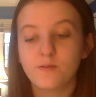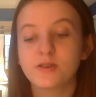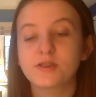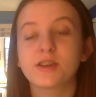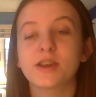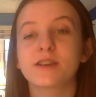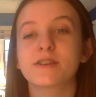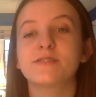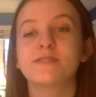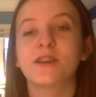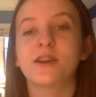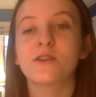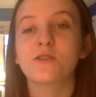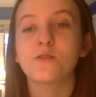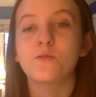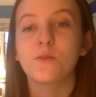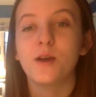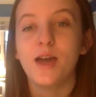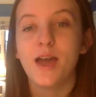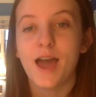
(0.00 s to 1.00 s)
I wish I could
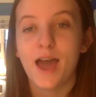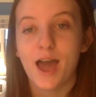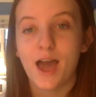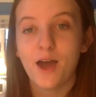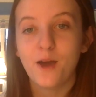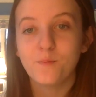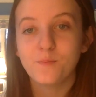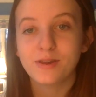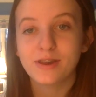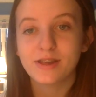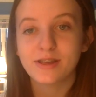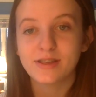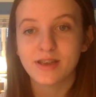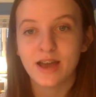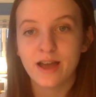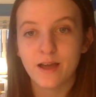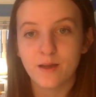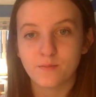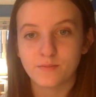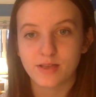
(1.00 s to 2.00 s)
tell you how
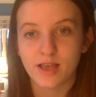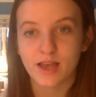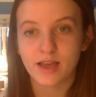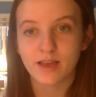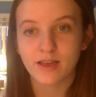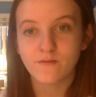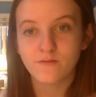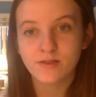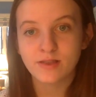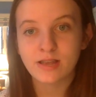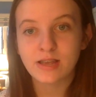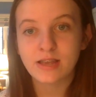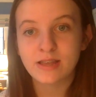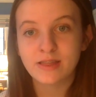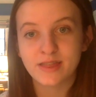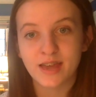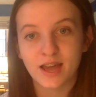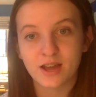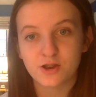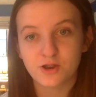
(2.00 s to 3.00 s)
many times I have
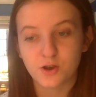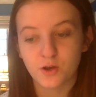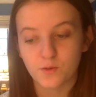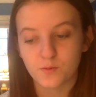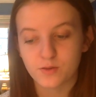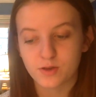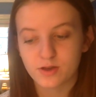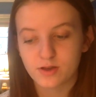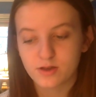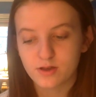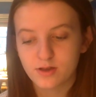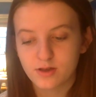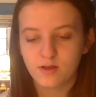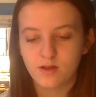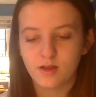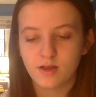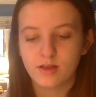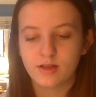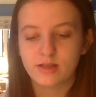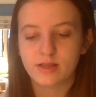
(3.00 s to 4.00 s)
seen that joke.
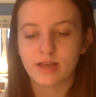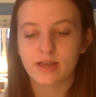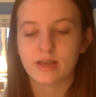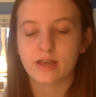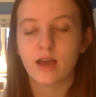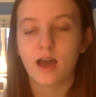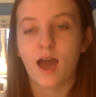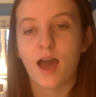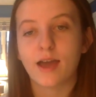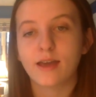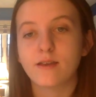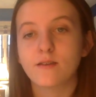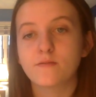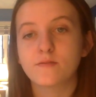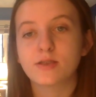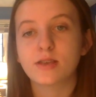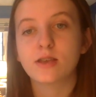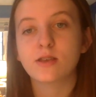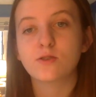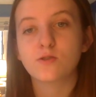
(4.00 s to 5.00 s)
I have
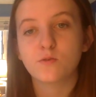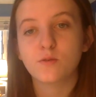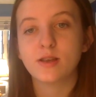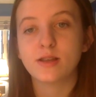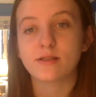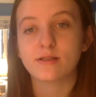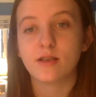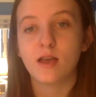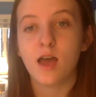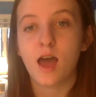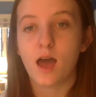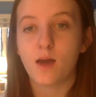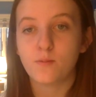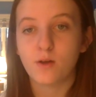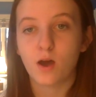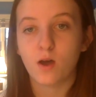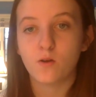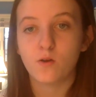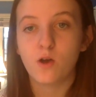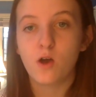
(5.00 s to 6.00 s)
seen tweets
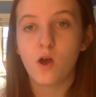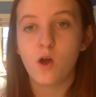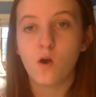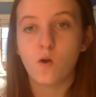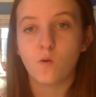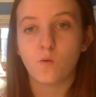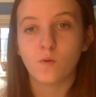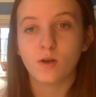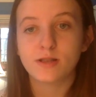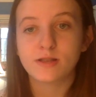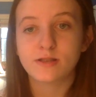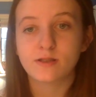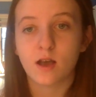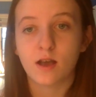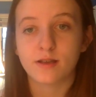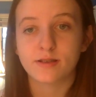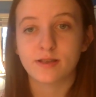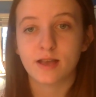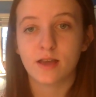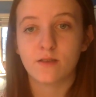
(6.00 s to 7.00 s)
about One
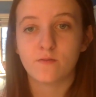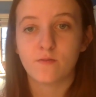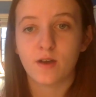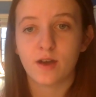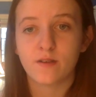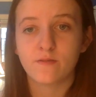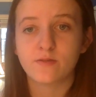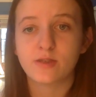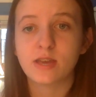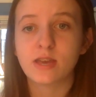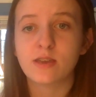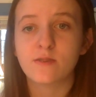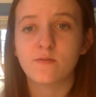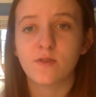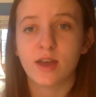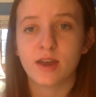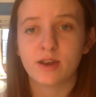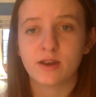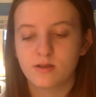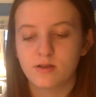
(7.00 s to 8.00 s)
Sauce and 5D
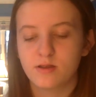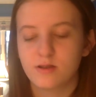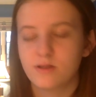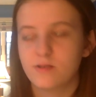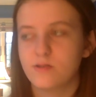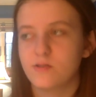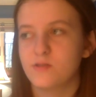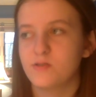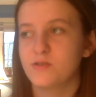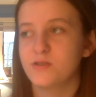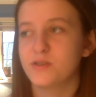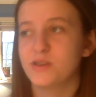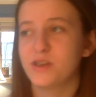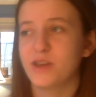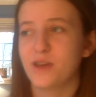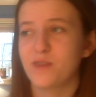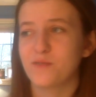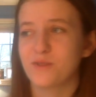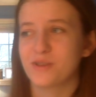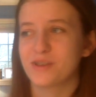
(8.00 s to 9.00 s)
fandoms,
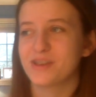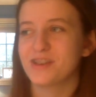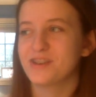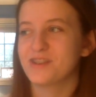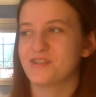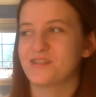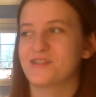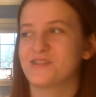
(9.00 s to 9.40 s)
really just